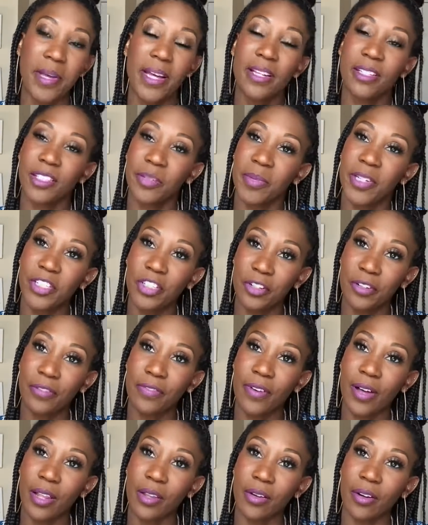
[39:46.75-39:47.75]
So make sure you
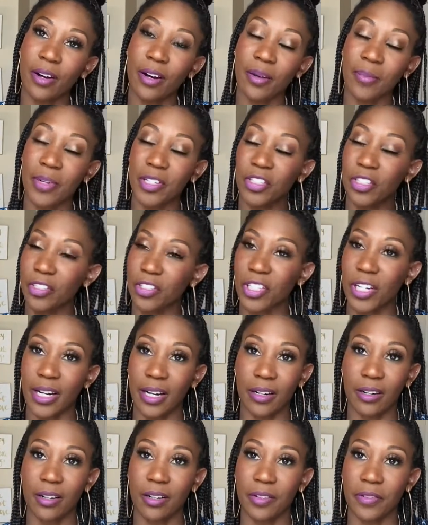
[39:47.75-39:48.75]
follow her. Make sure you check
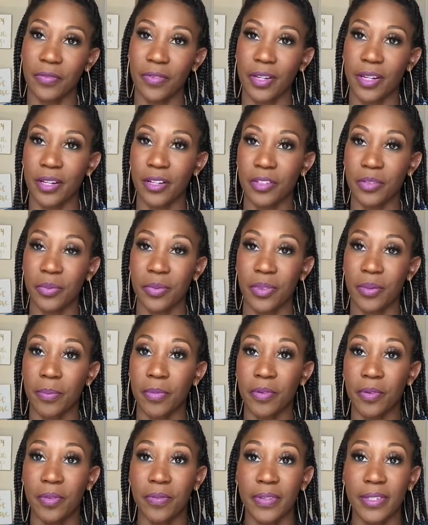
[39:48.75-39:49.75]
out our other videos with the
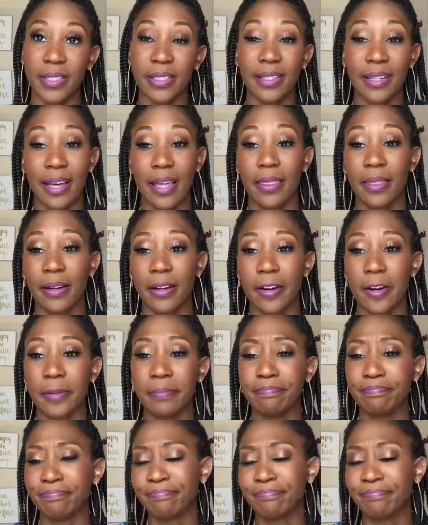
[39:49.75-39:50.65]
both of us together.